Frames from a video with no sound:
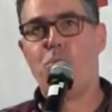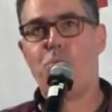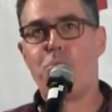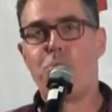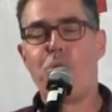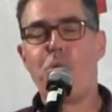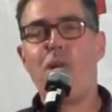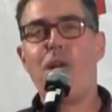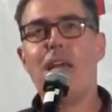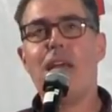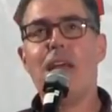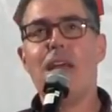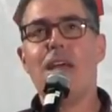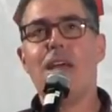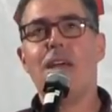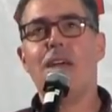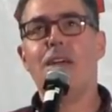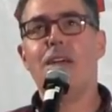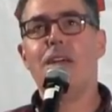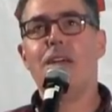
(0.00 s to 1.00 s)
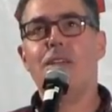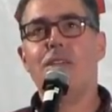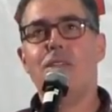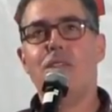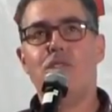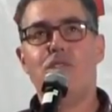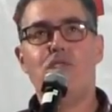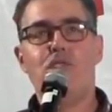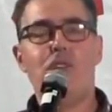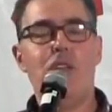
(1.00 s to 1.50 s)
bring
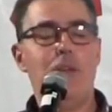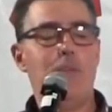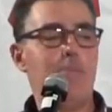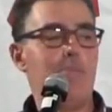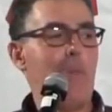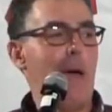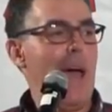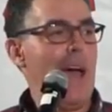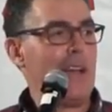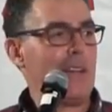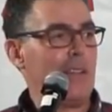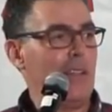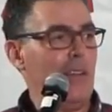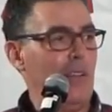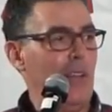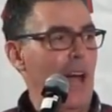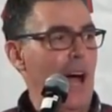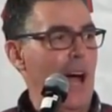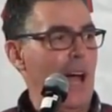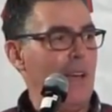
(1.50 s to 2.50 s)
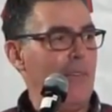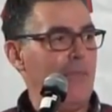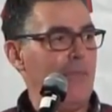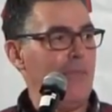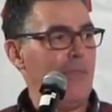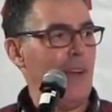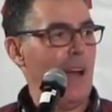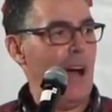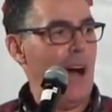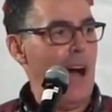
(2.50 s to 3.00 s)
the shit back to
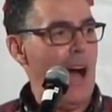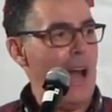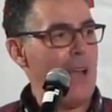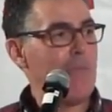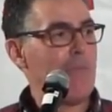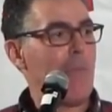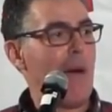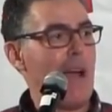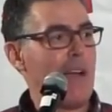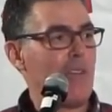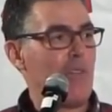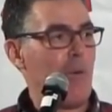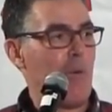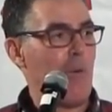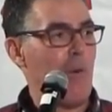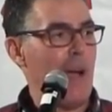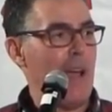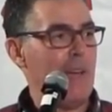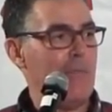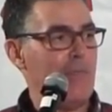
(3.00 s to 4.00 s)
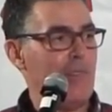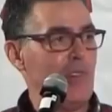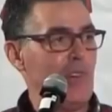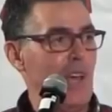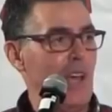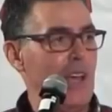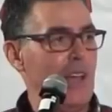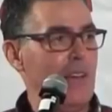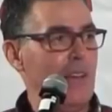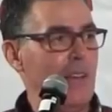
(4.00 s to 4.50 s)
life? I microwave
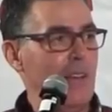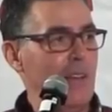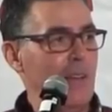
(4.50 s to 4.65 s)
shit.